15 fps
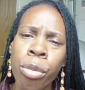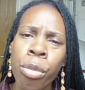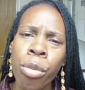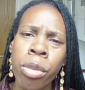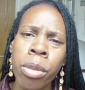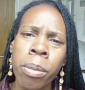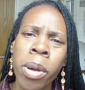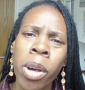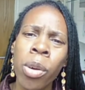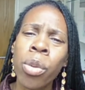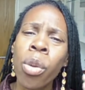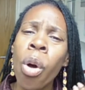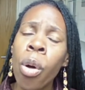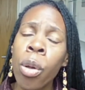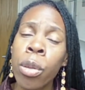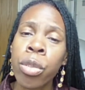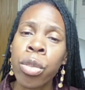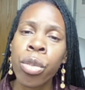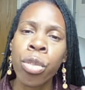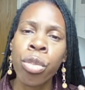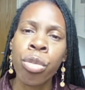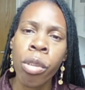through the mouth
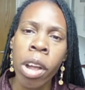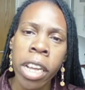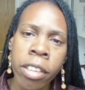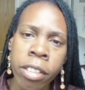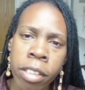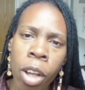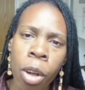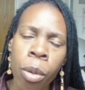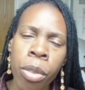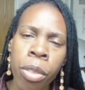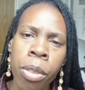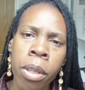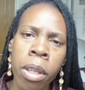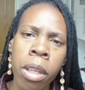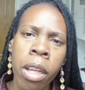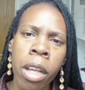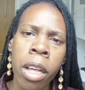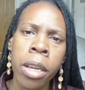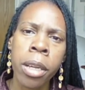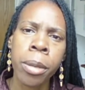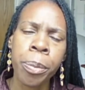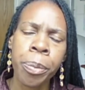also dries out
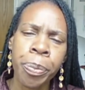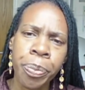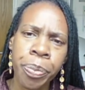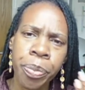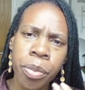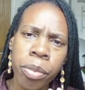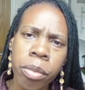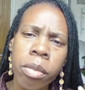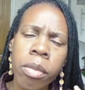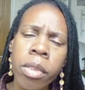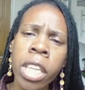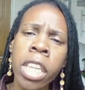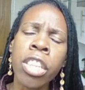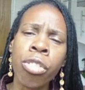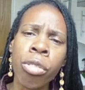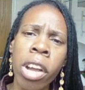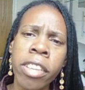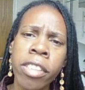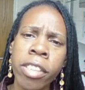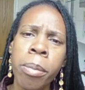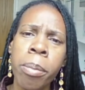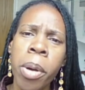the
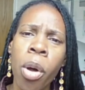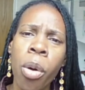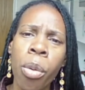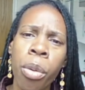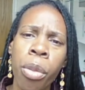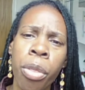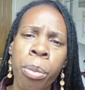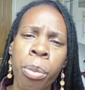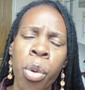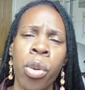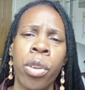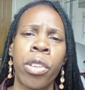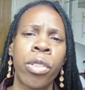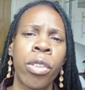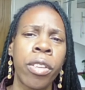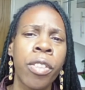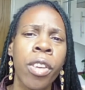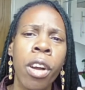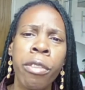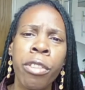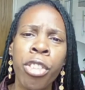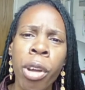dries the mouth more. So if
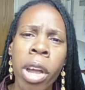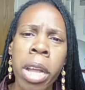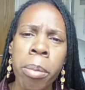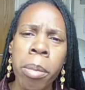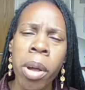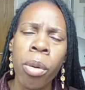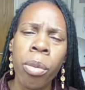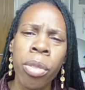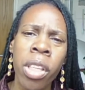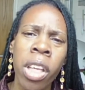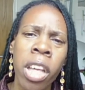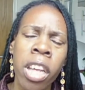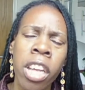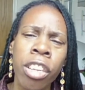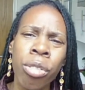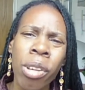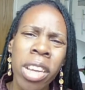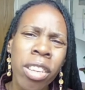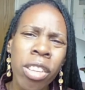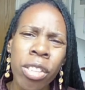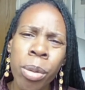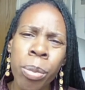you have dry mouth,
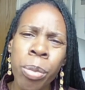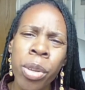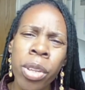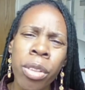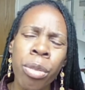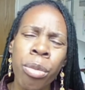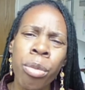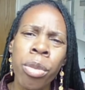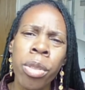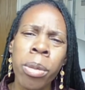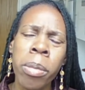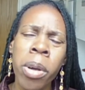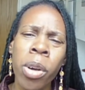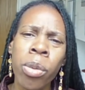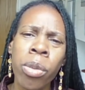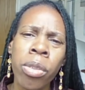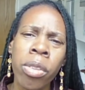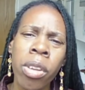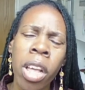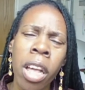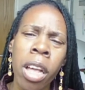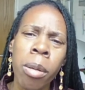try not to breathe through the mouth
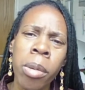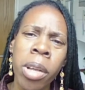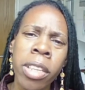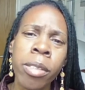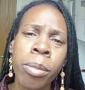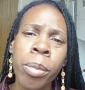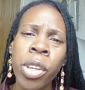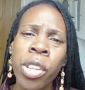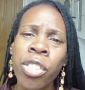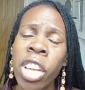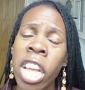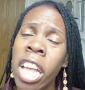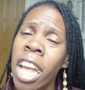as much.